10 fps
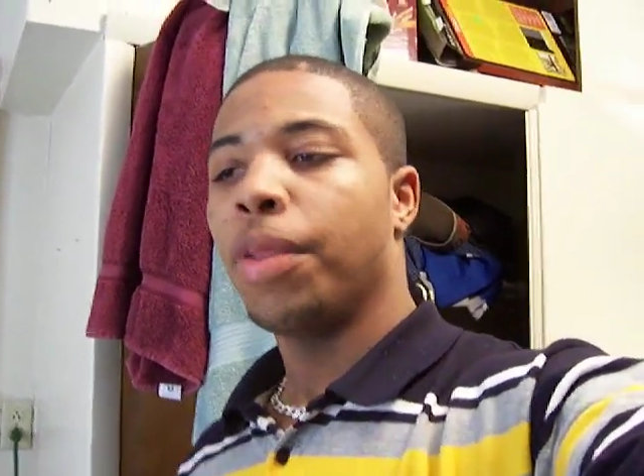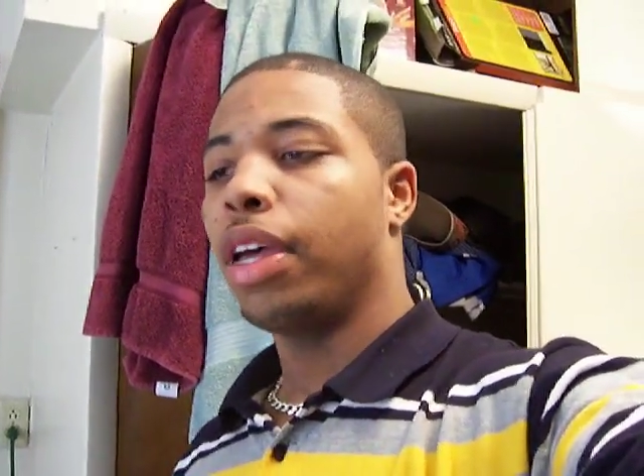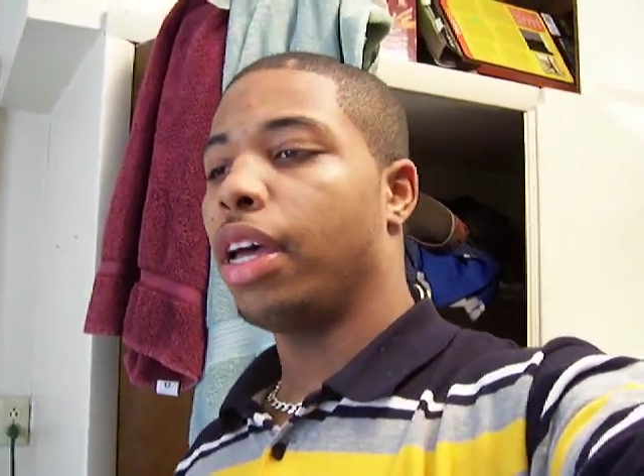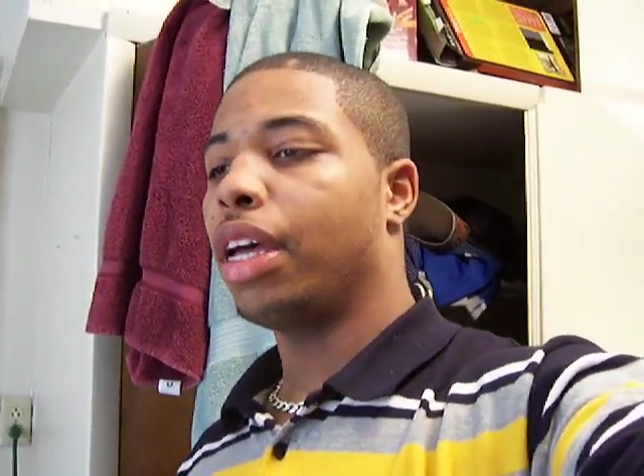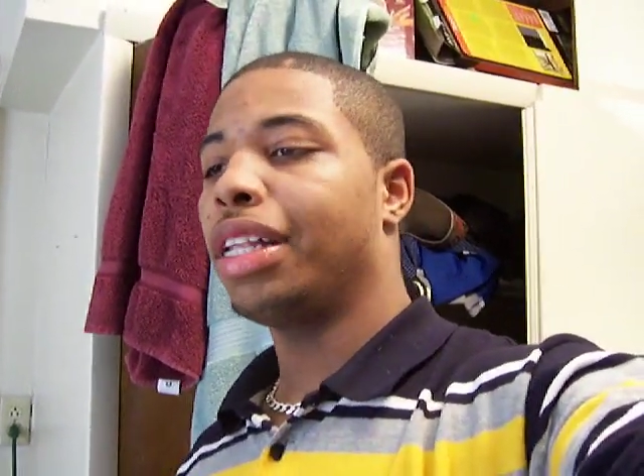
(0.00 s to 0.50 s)

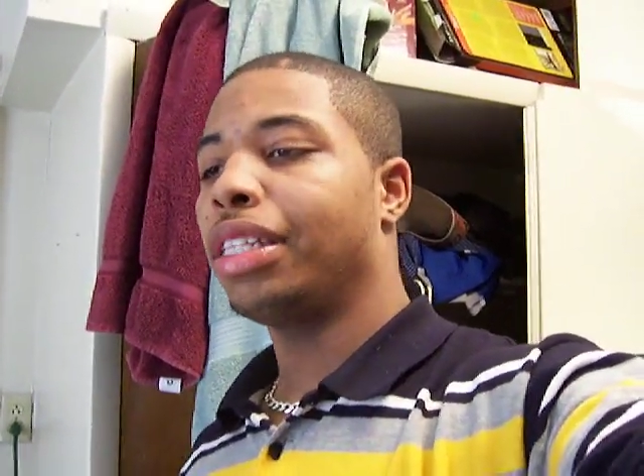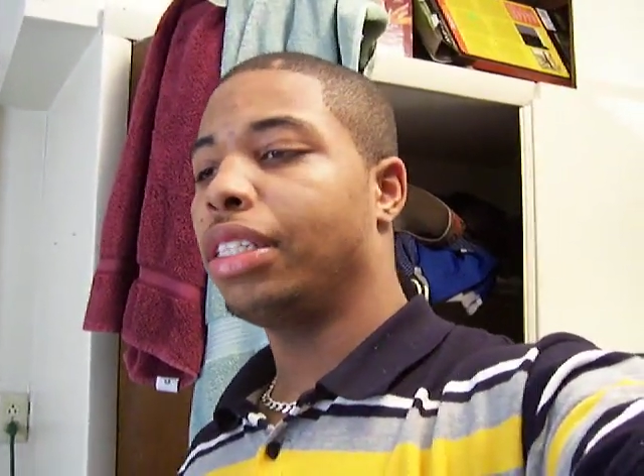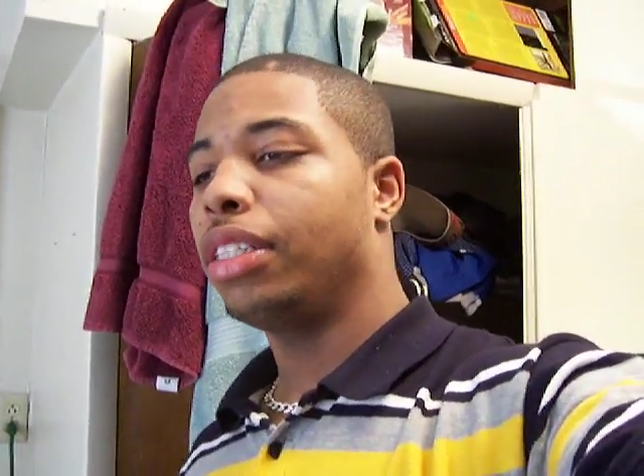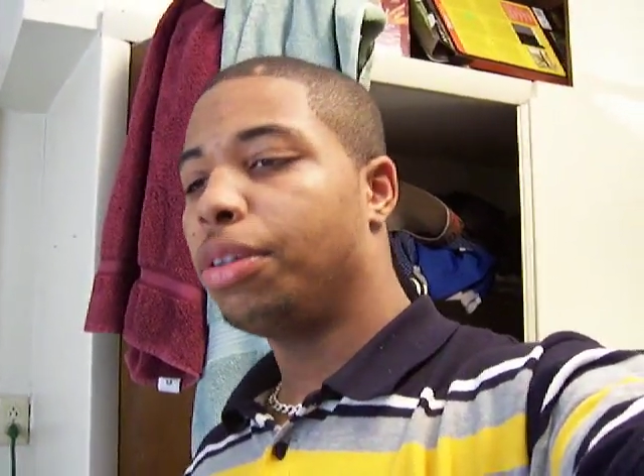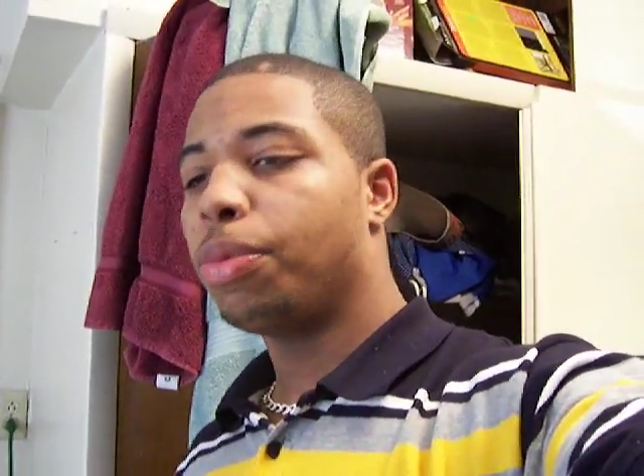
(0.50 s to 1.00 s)
Uh,
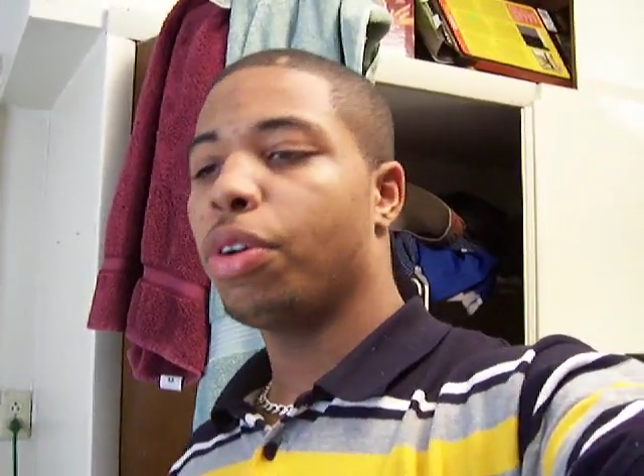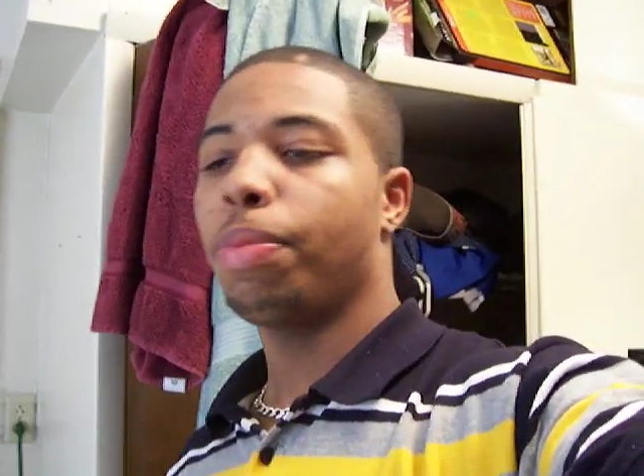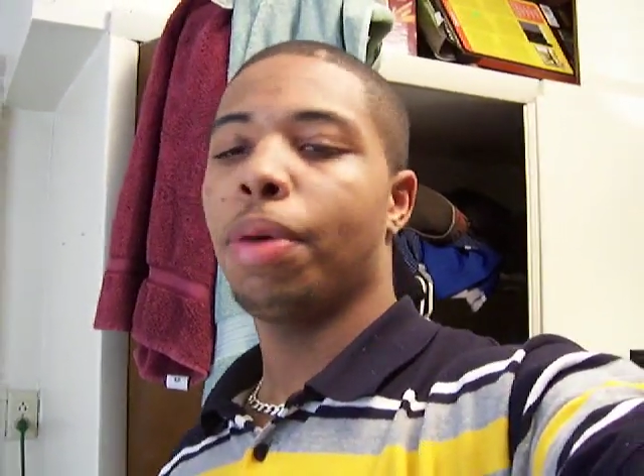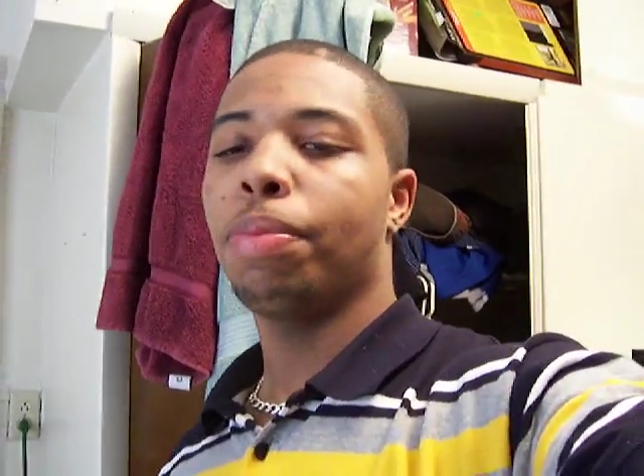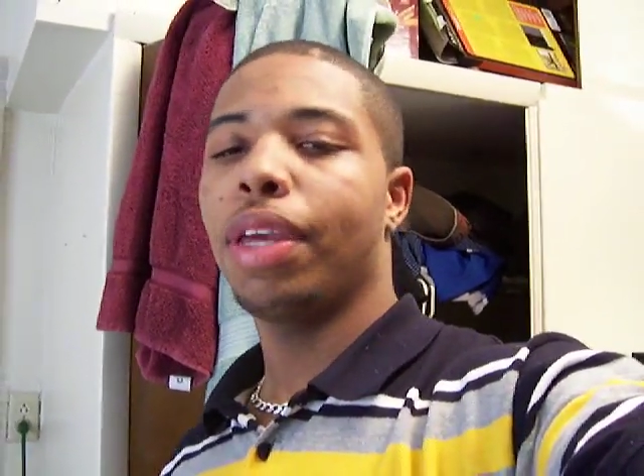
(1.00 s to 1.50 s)
a little more
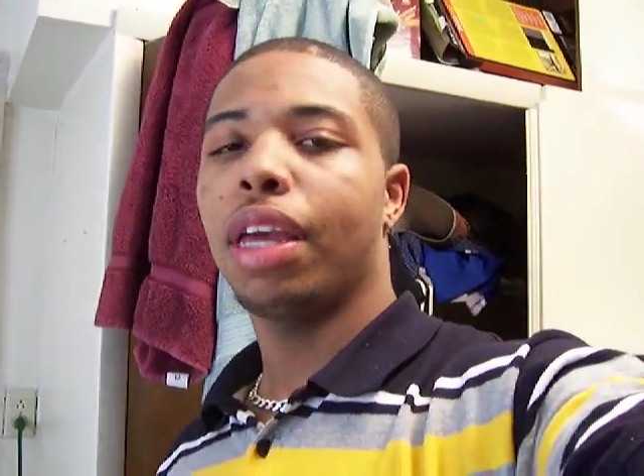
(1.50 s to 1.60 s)
about me.